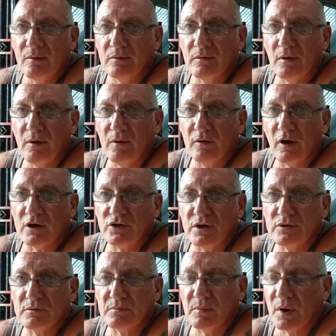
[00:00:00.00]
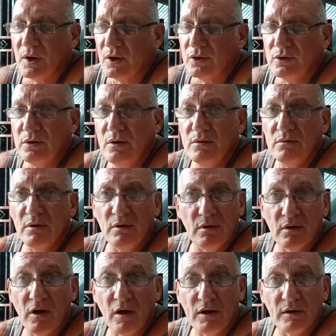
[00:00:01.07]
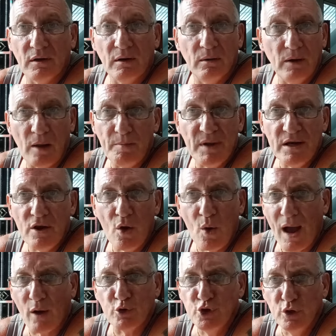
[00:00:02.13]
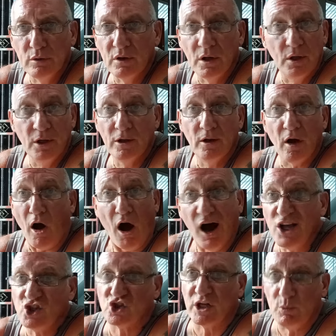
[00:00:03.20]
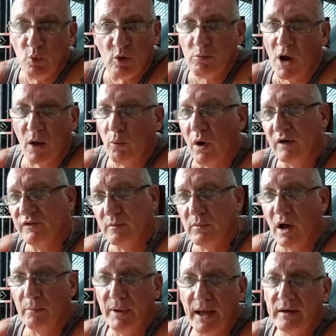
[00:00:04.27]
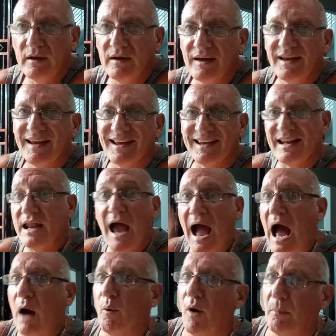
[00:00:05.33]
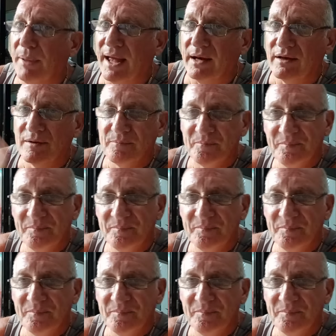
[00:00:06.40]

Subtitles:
So, like I said, you go, let me know how you, I sleep with my wife in my bed, in our bed.